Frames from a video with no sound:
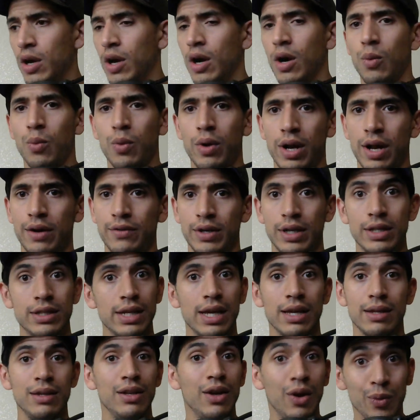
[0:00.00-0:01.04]
whatever. It's
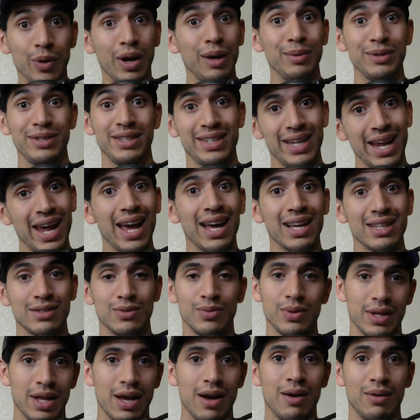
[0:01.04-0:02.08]
like, you know, we're able to text
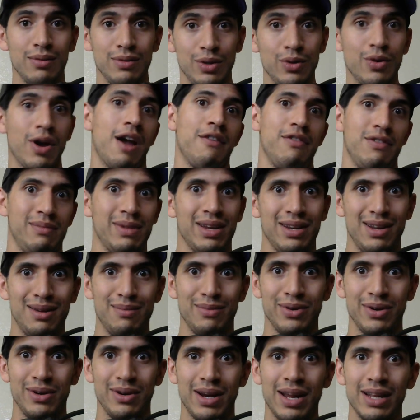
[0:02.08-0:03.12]
without you having my
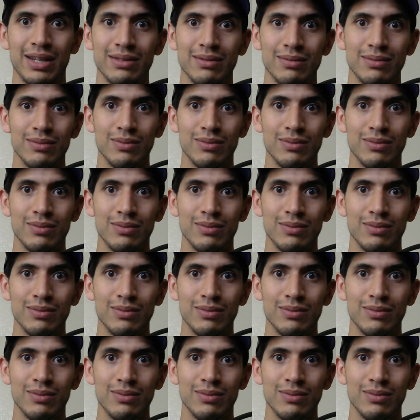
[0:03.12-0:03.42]
number and